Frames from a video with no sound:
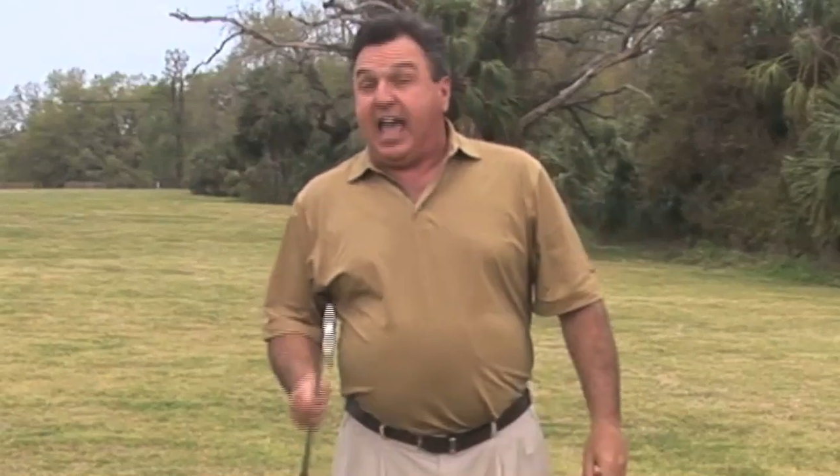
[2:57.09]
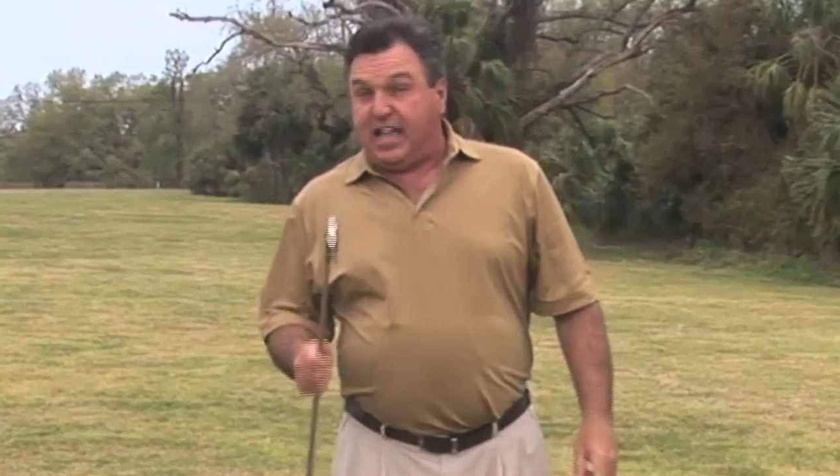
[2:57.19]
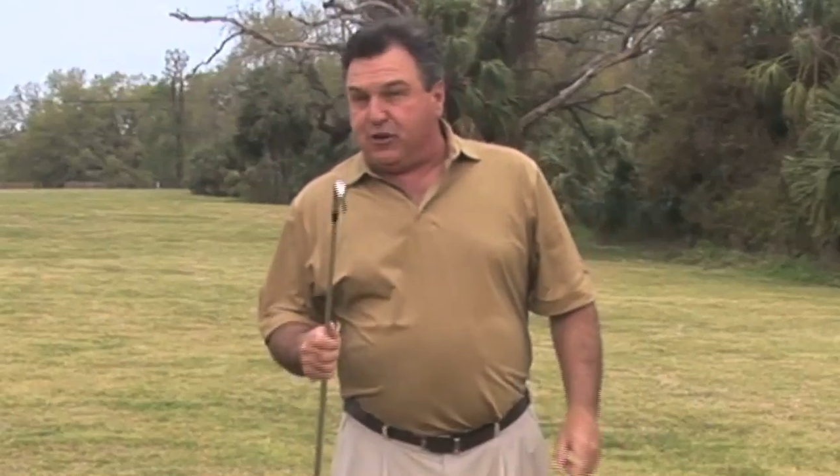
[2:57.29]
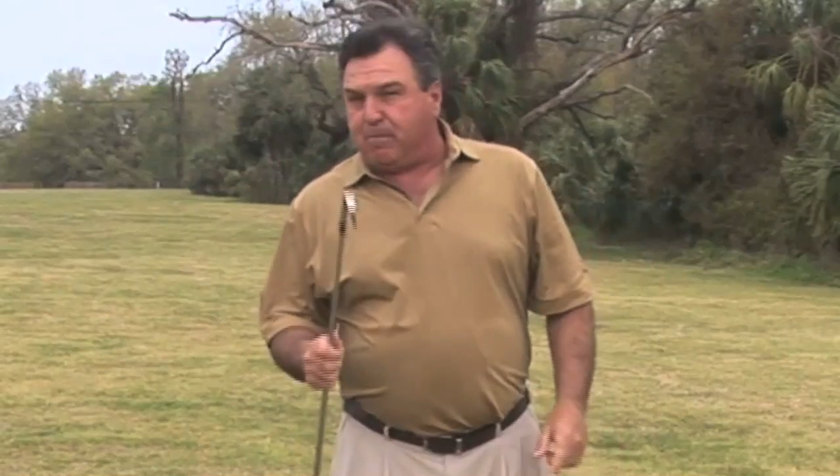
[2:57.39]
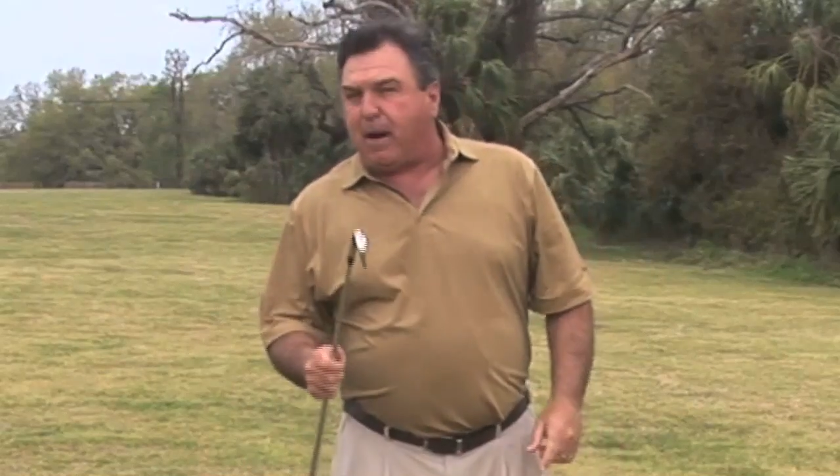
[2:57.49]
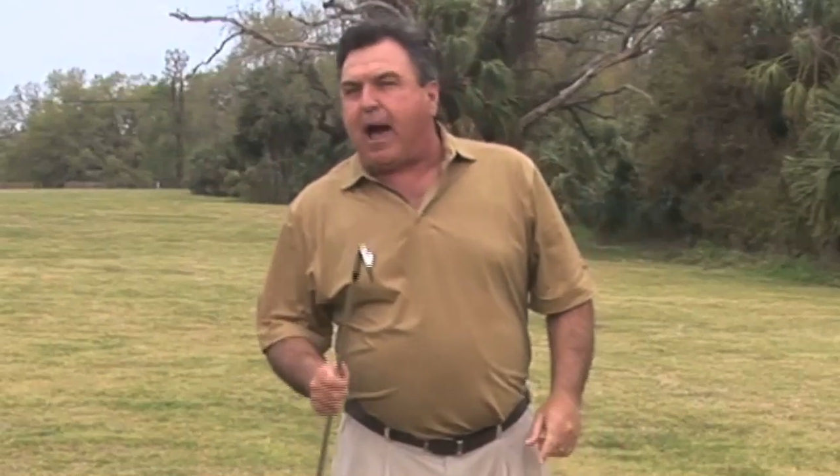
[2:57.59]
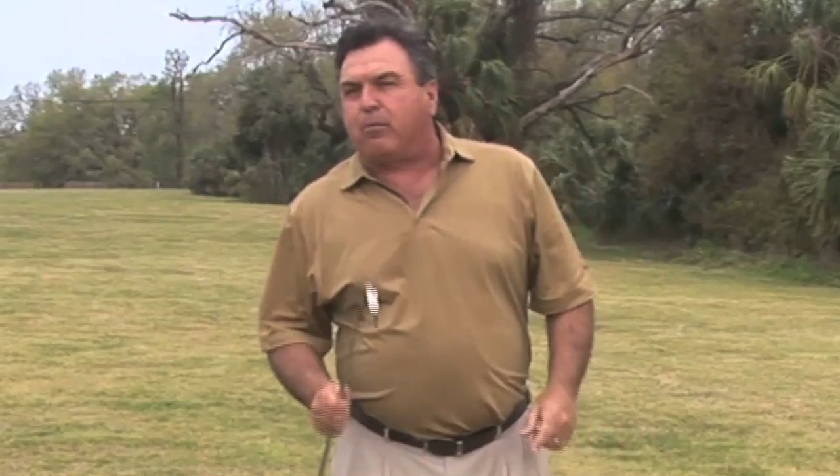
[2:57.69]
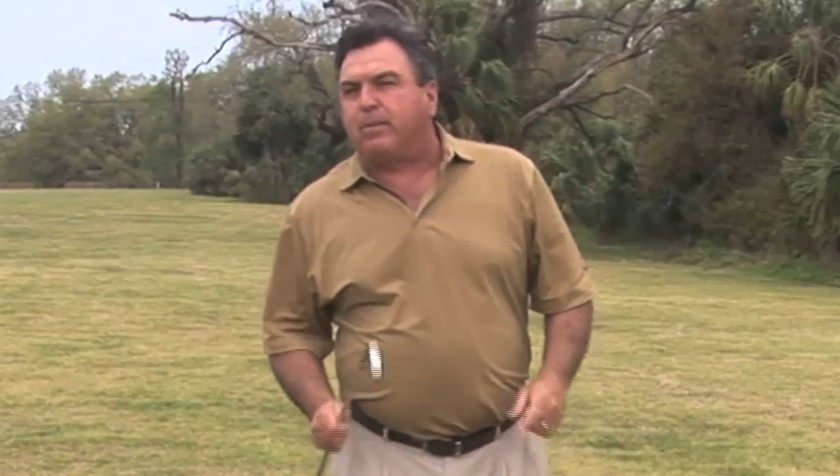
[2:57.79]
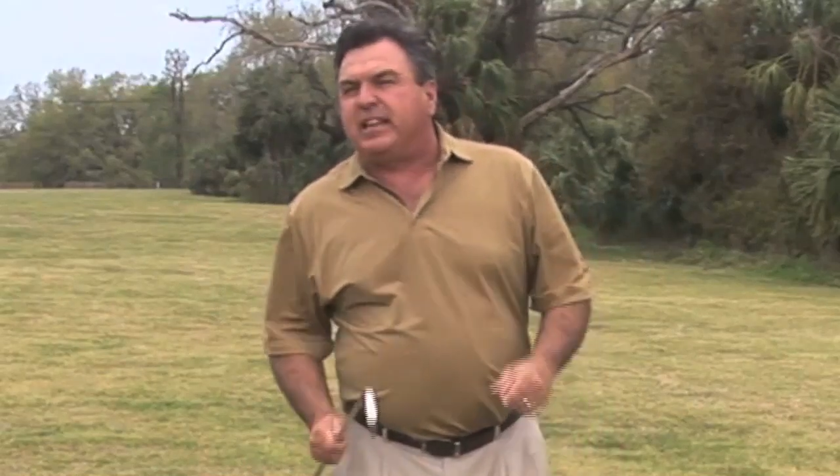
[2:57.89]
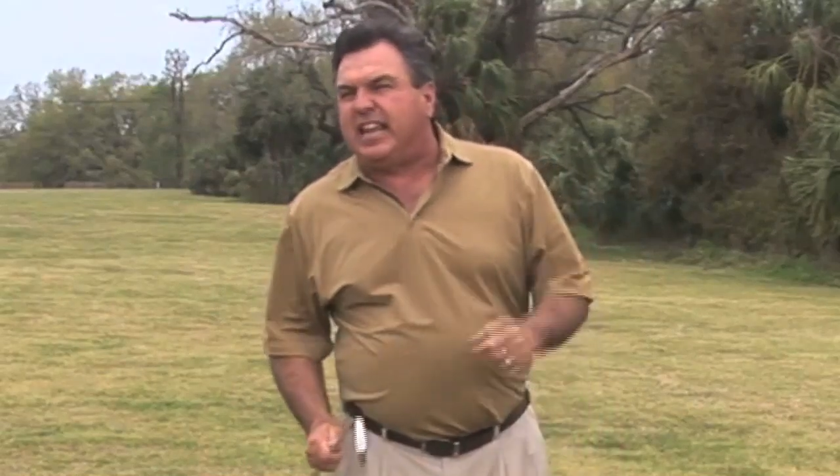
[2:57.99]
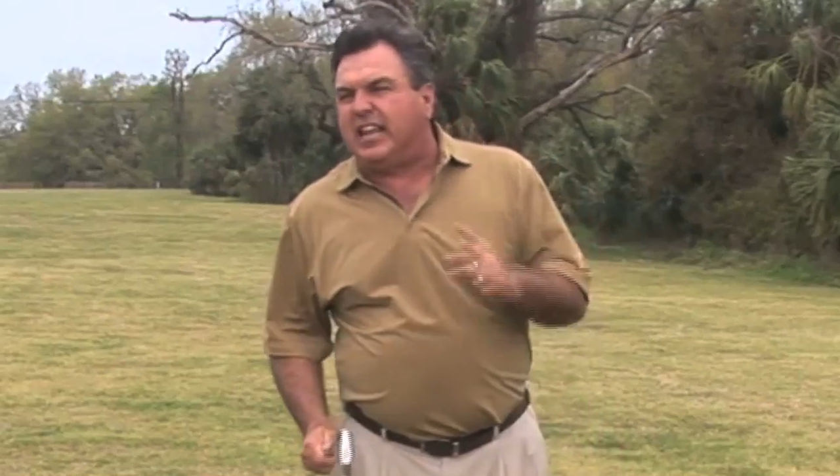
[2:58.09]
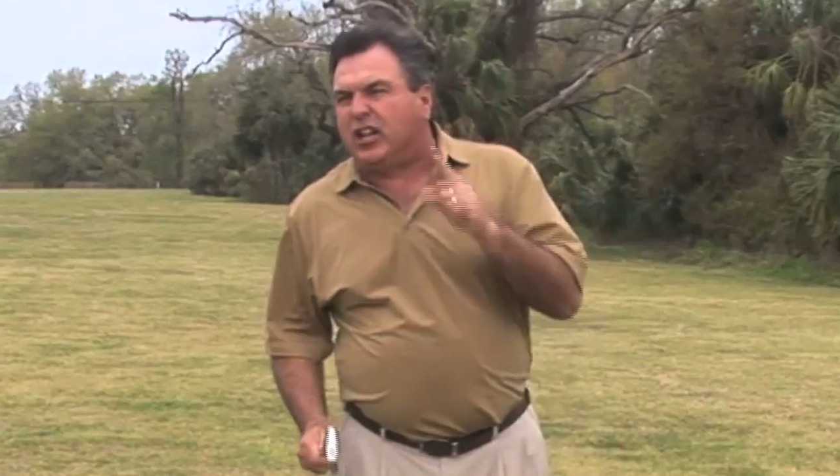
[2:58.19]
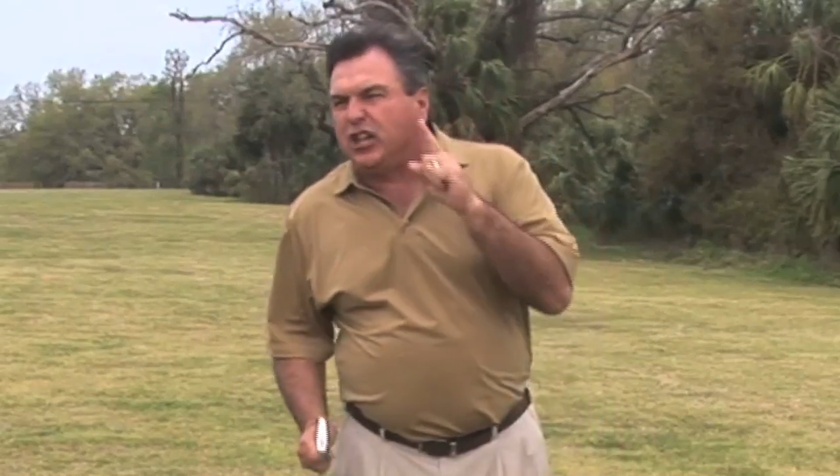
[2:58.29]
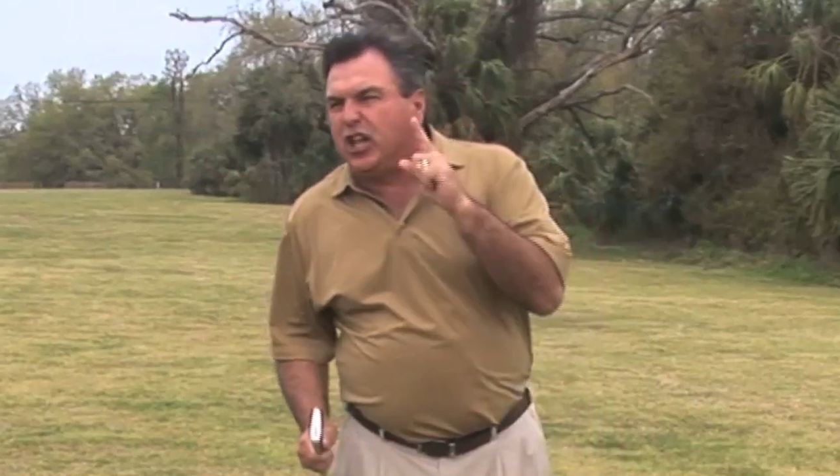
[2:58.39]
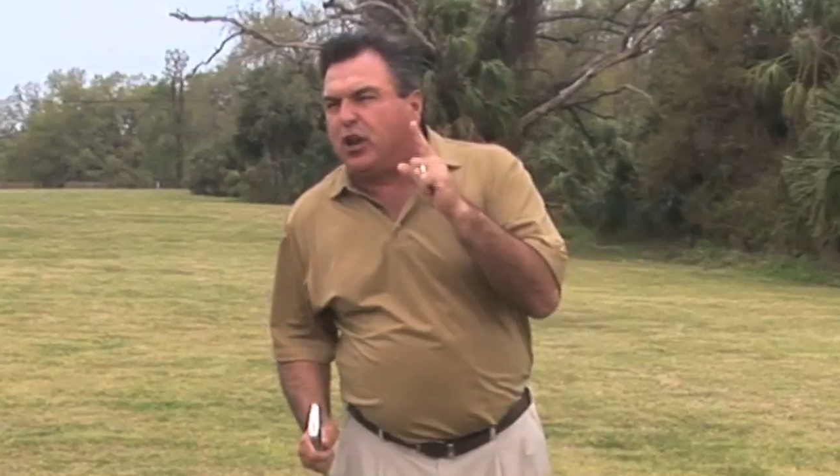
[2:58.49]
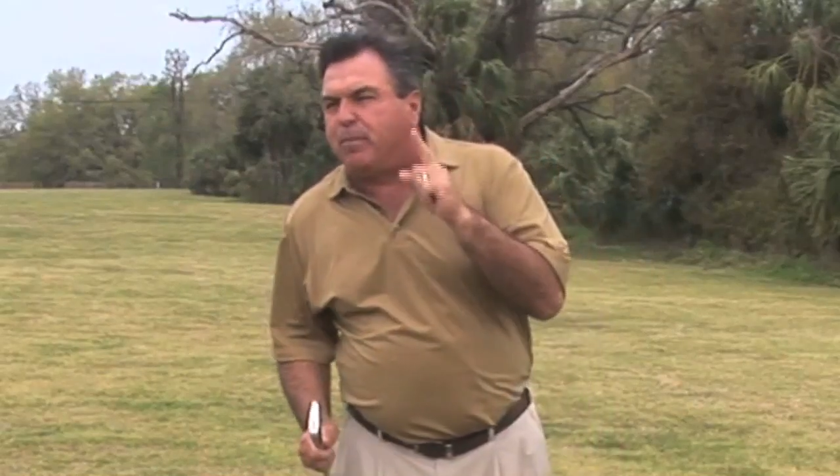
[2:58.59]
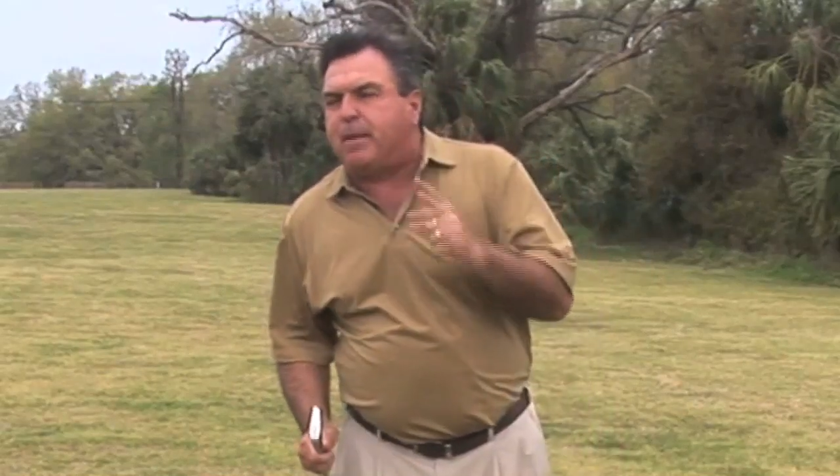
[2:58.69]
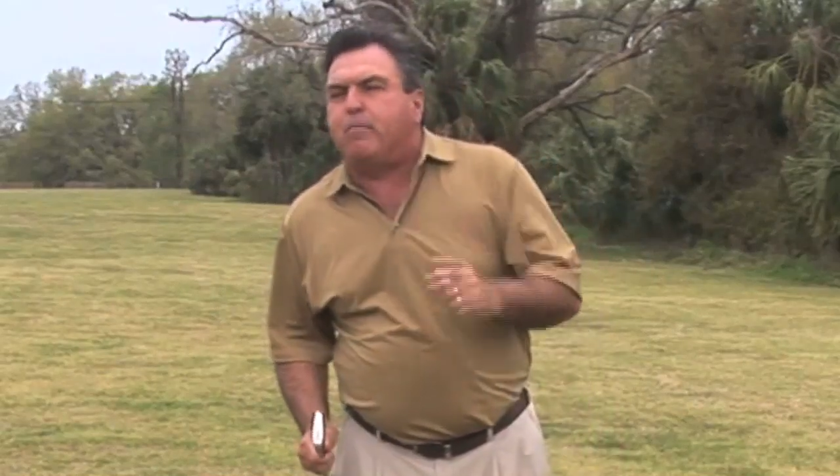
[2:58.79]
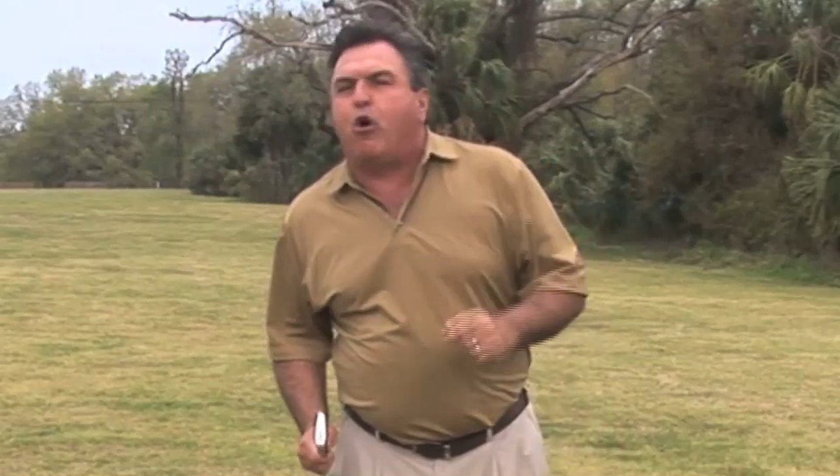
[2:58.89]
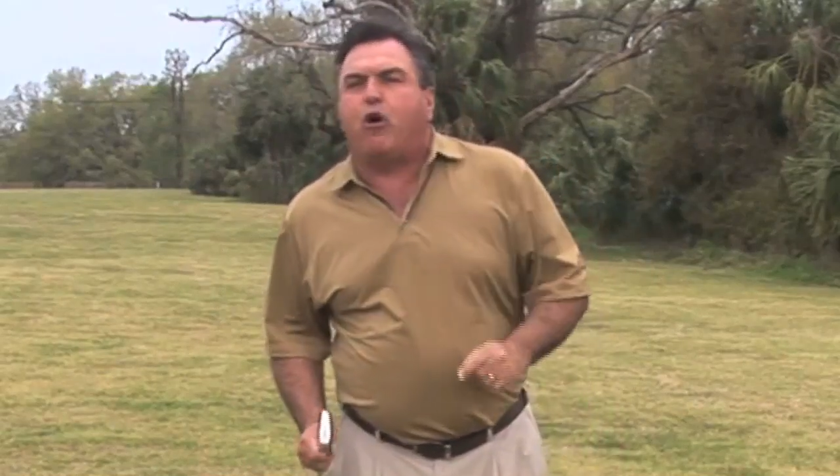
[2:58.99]
and you probably need a little
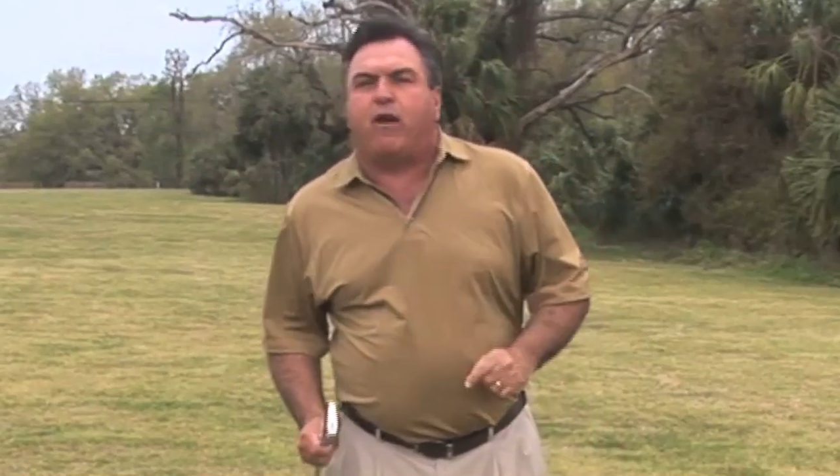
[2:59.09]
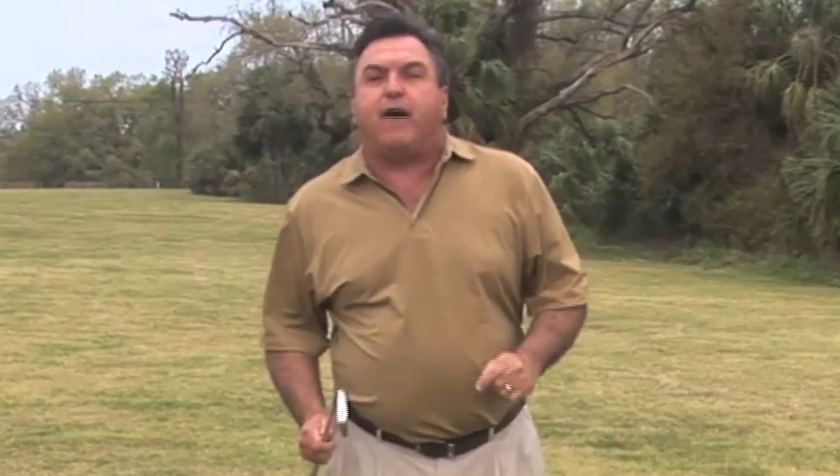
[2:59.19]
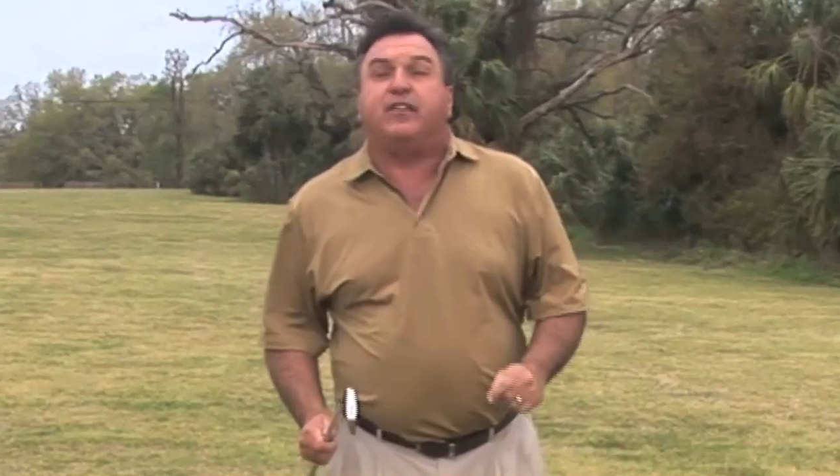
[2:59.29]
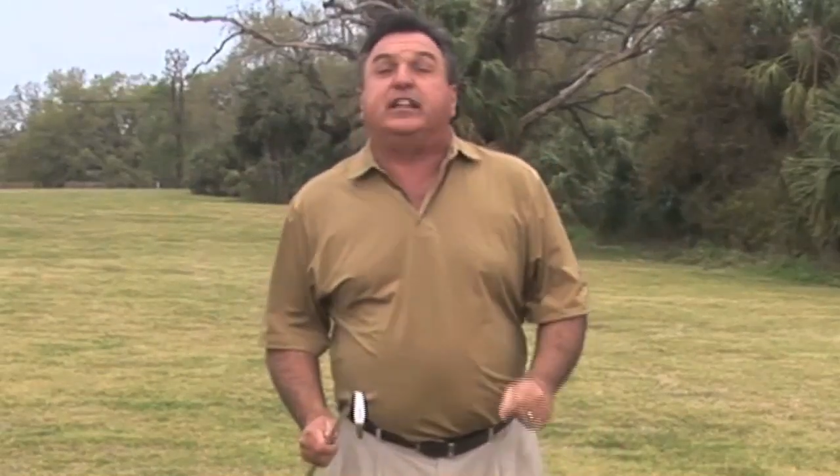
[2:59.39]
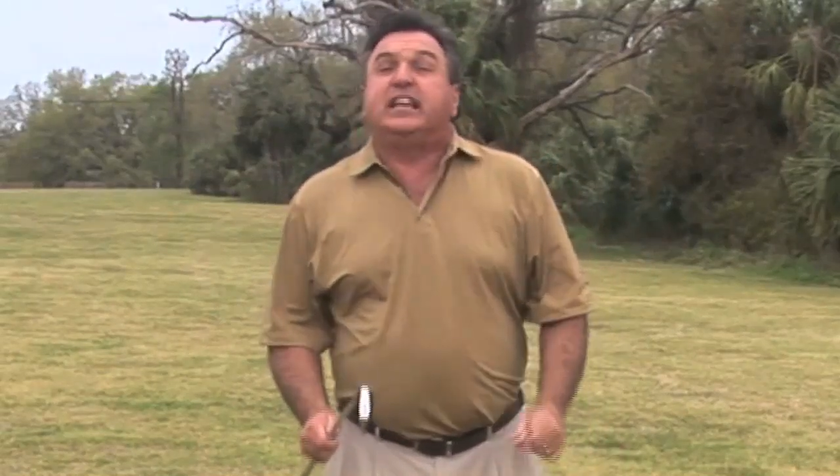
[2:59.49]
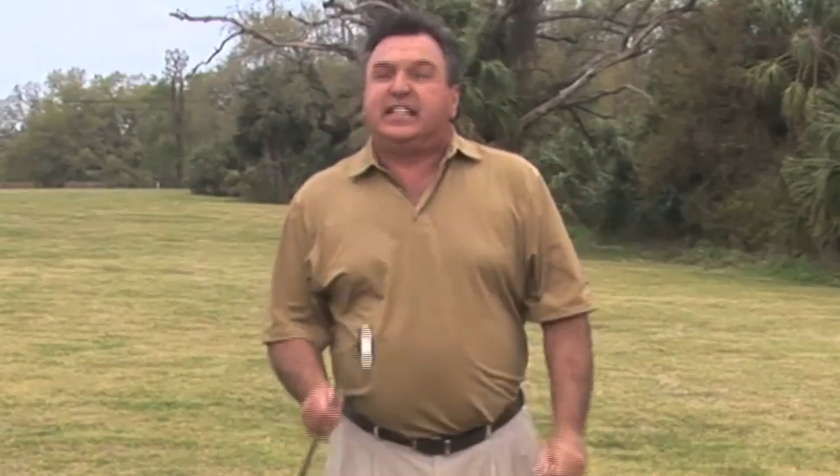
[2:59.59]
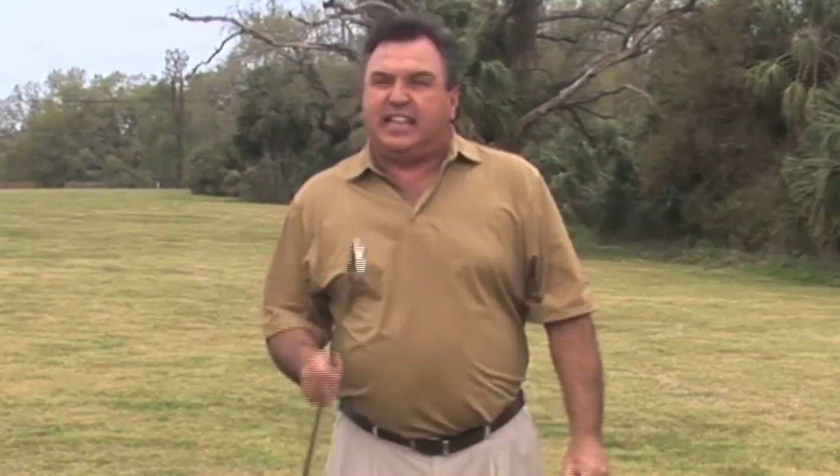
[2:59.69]
bit more of it